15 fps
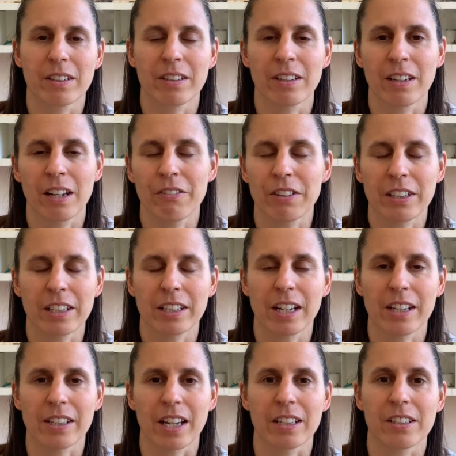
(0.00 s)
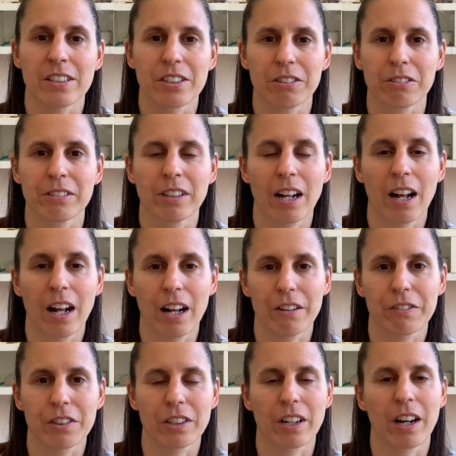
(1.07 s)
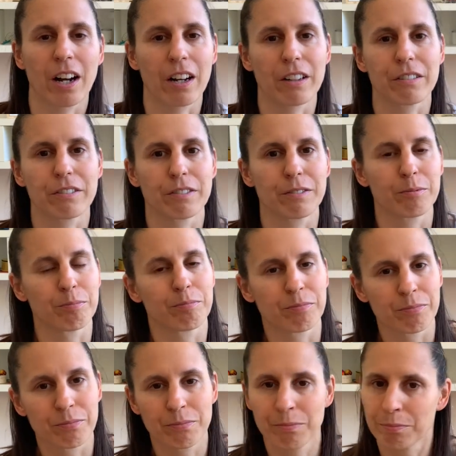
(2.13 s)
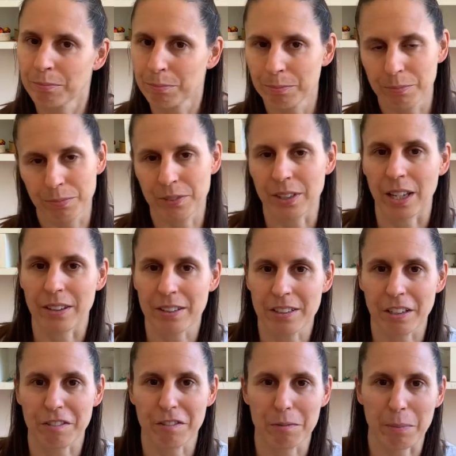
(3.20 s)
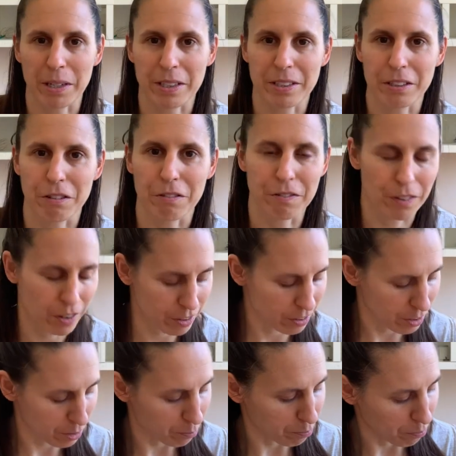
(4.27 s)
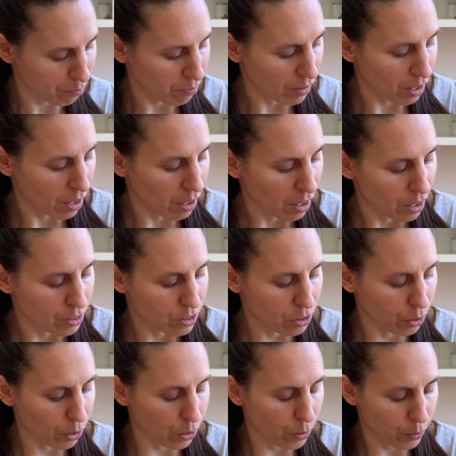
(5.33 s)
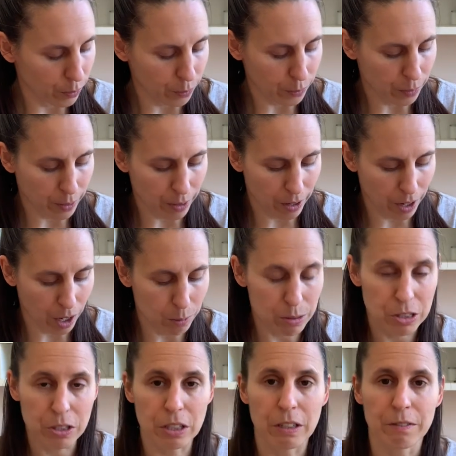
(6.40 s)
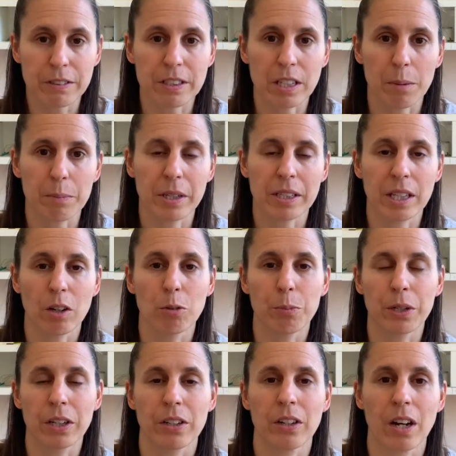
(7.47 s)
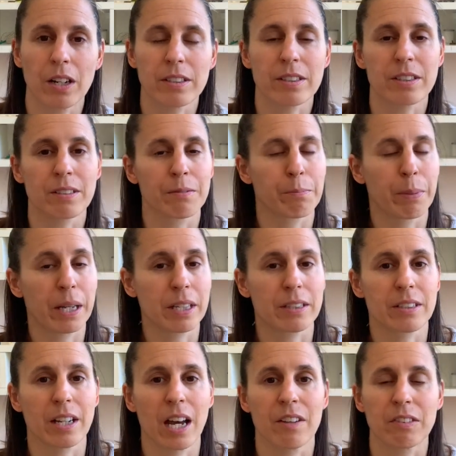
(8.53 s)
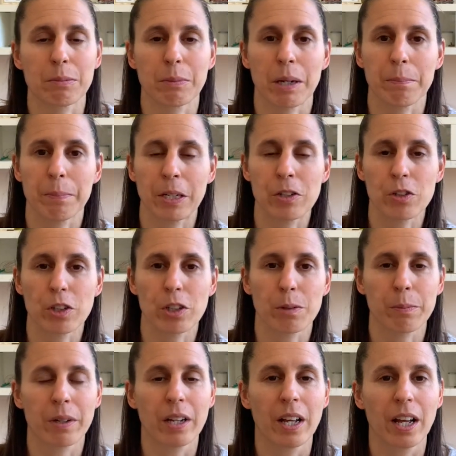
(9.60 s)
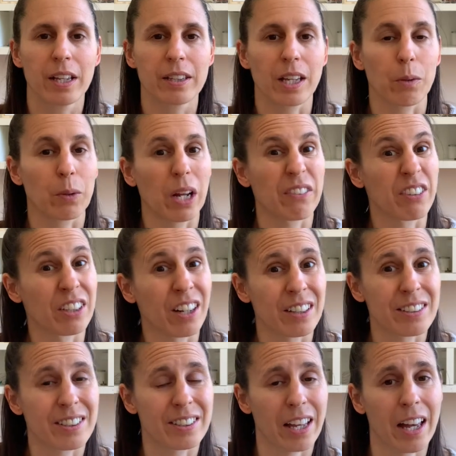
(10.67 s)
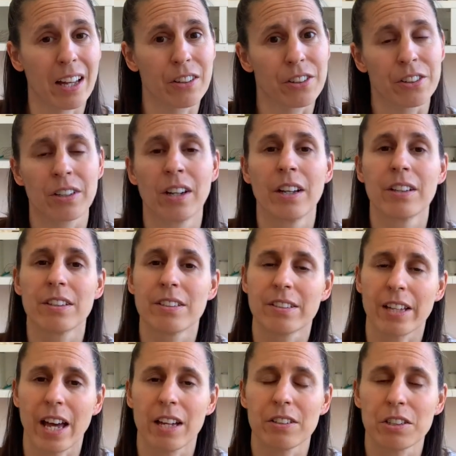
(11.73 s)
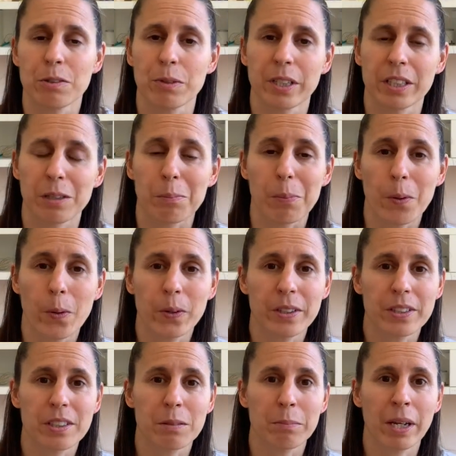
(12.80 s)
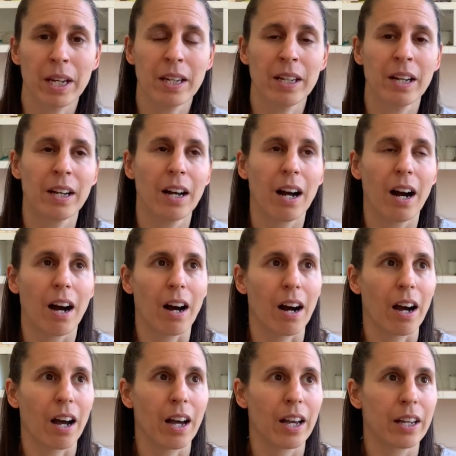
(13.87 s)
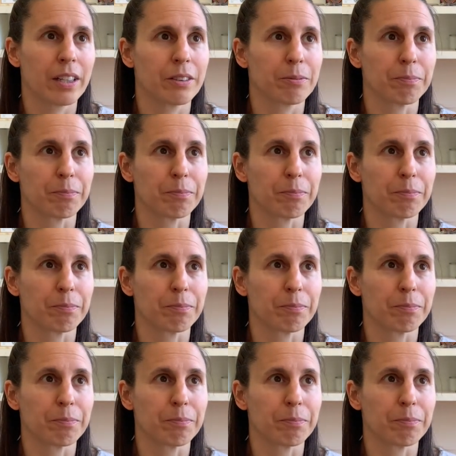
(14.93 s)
and everything like that until after I've done stuff for myself first. So I was looking for something that would be a nice piece to have in my bedroom that would have a nice sound. Sound is really important to me. I